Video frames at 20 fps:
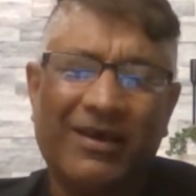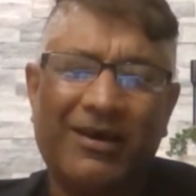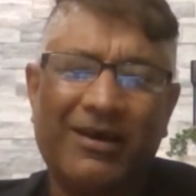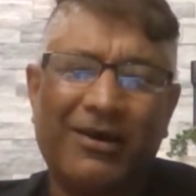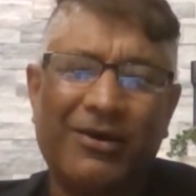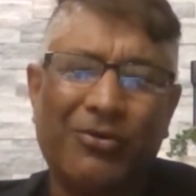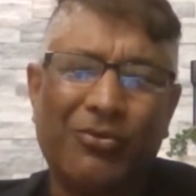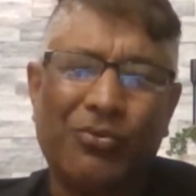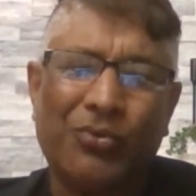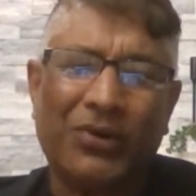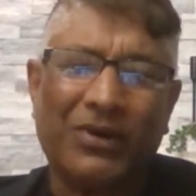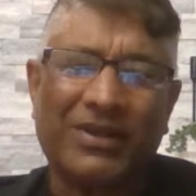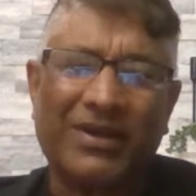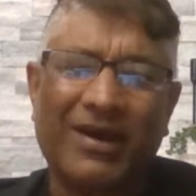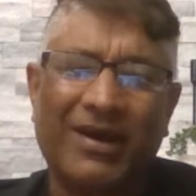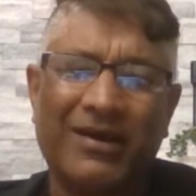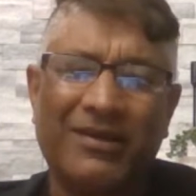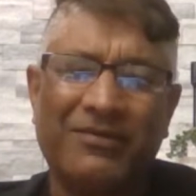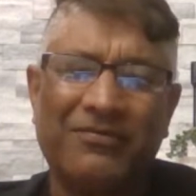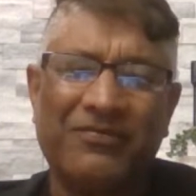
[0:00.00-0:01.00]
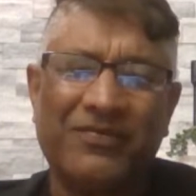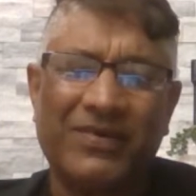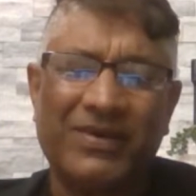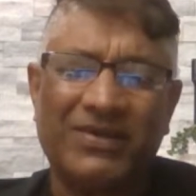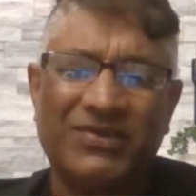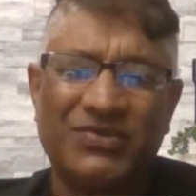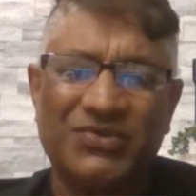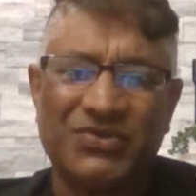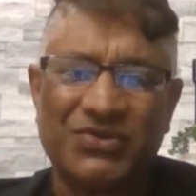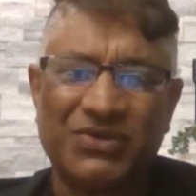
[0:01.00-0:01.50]
what kind of
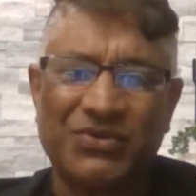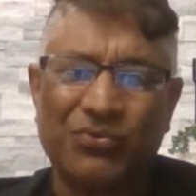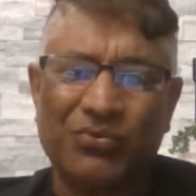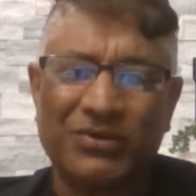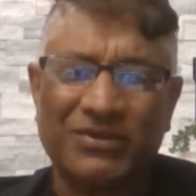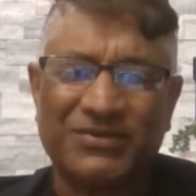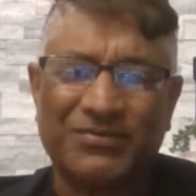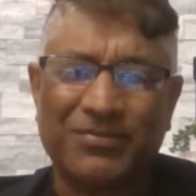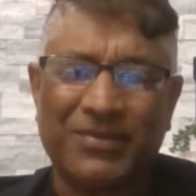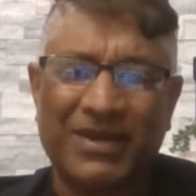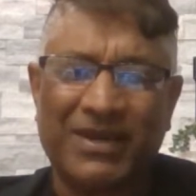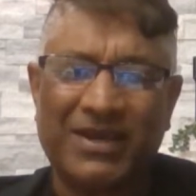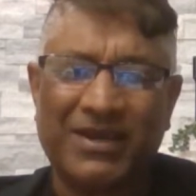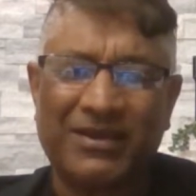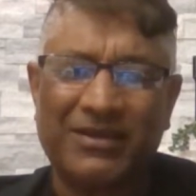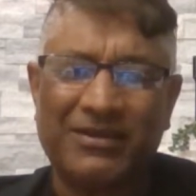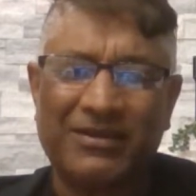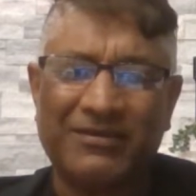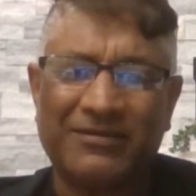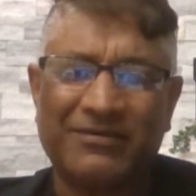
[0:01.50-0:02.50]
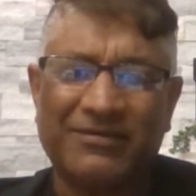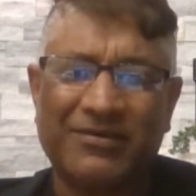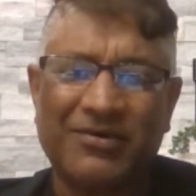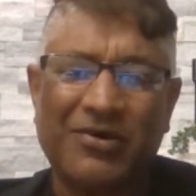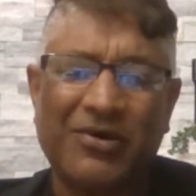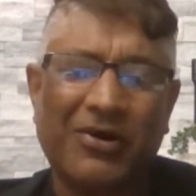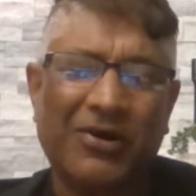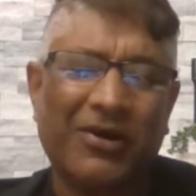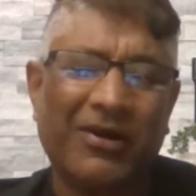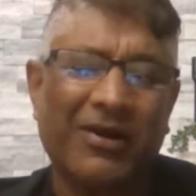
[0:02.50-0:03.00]
engine, what's making this
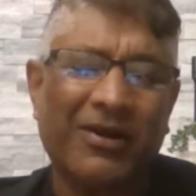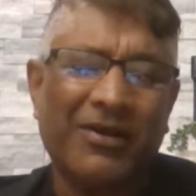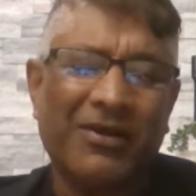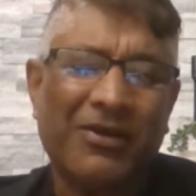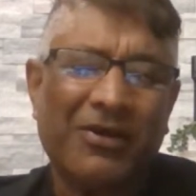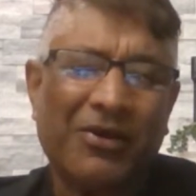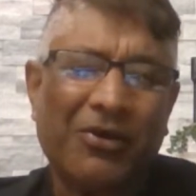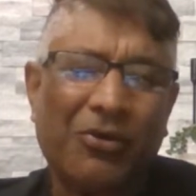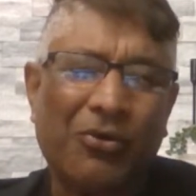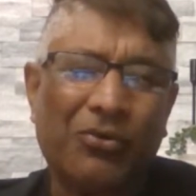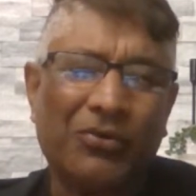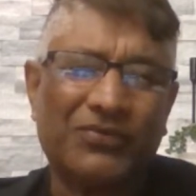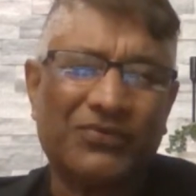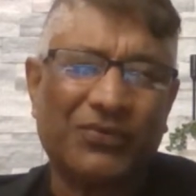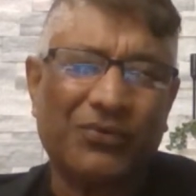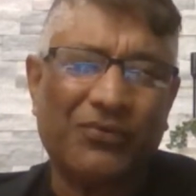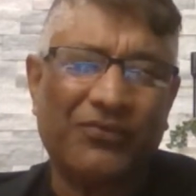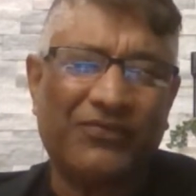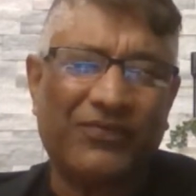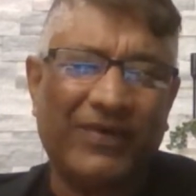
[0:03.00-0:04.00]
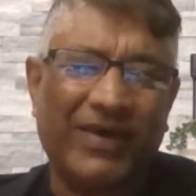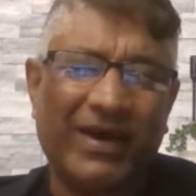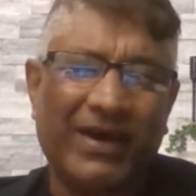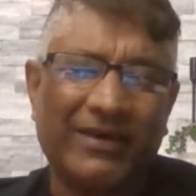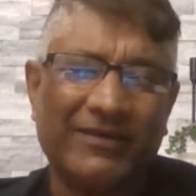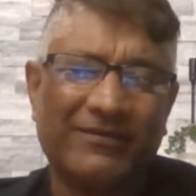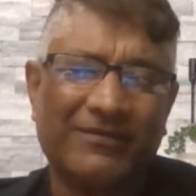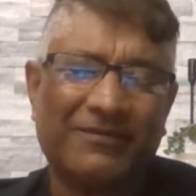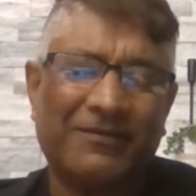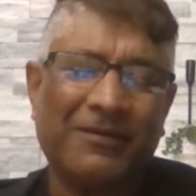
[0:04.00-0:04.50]
car go so
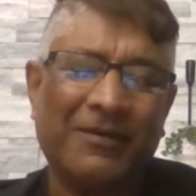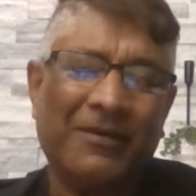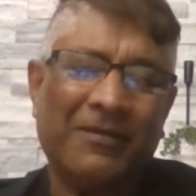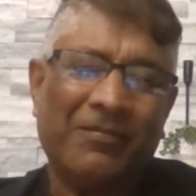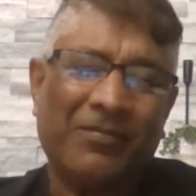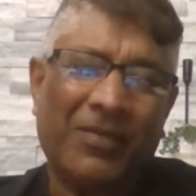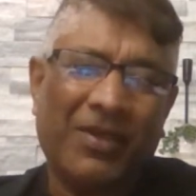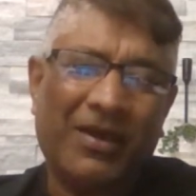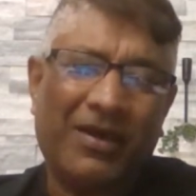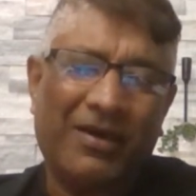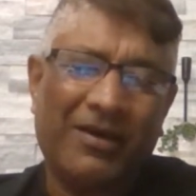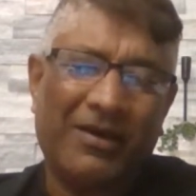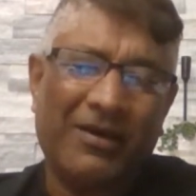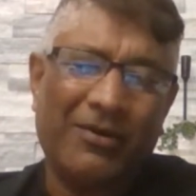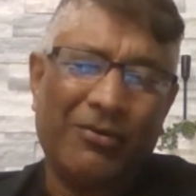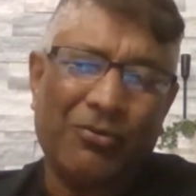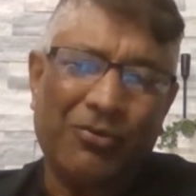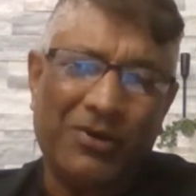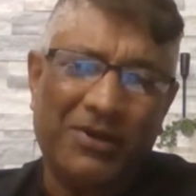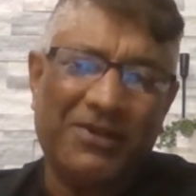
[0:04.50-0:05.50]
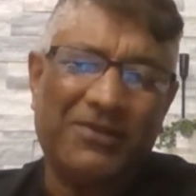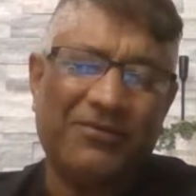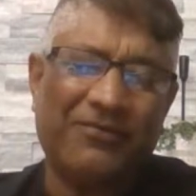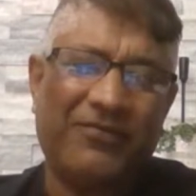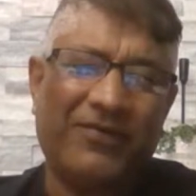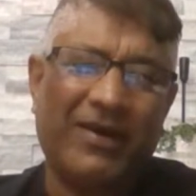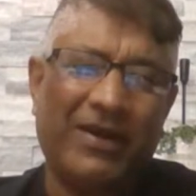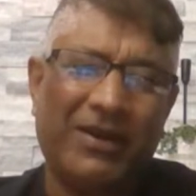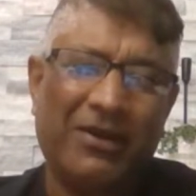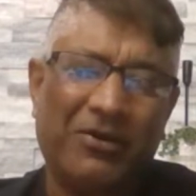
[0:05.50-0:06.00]
fast. Only to
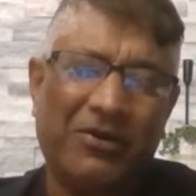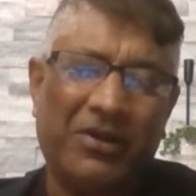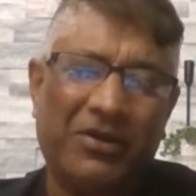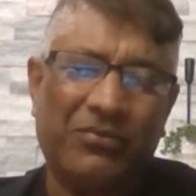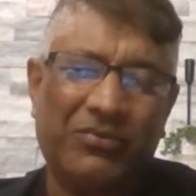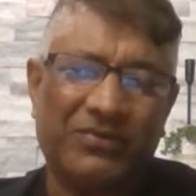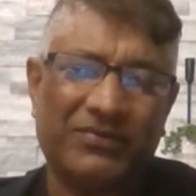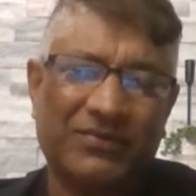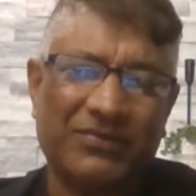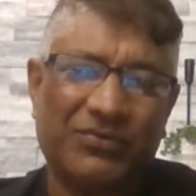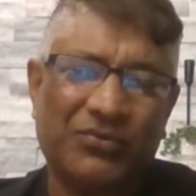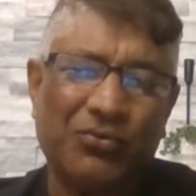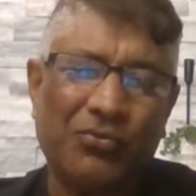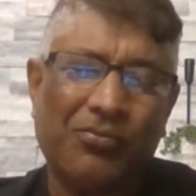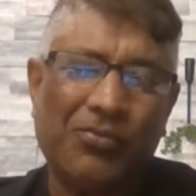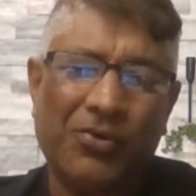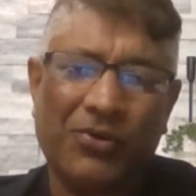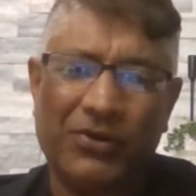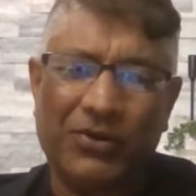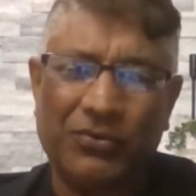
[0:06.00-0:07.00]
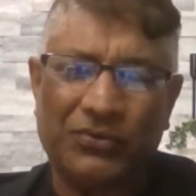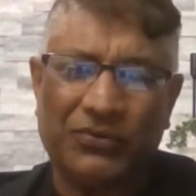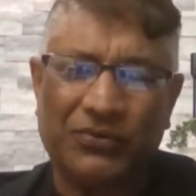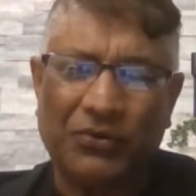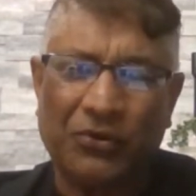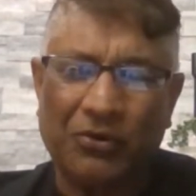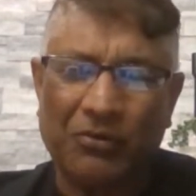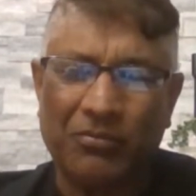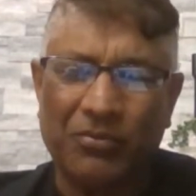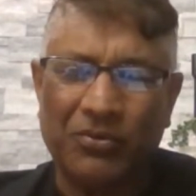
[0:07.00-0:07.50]
find out it was a 2.0
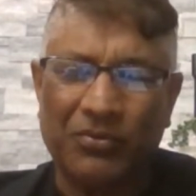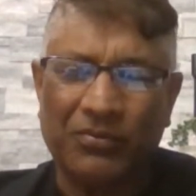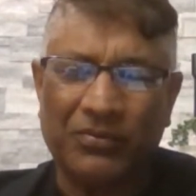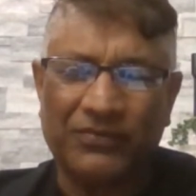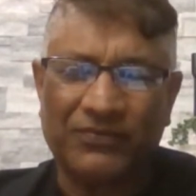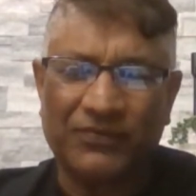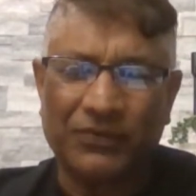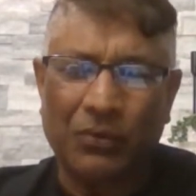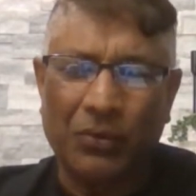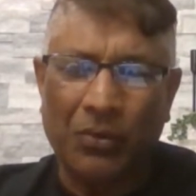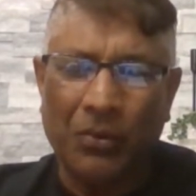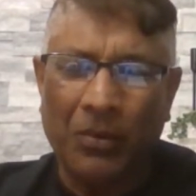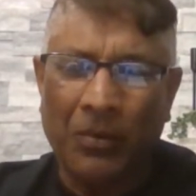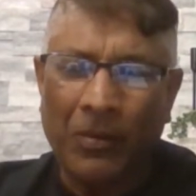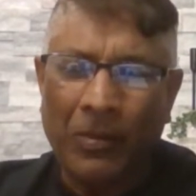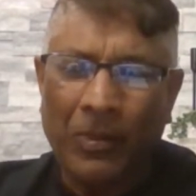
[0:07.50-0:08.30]
turbo. So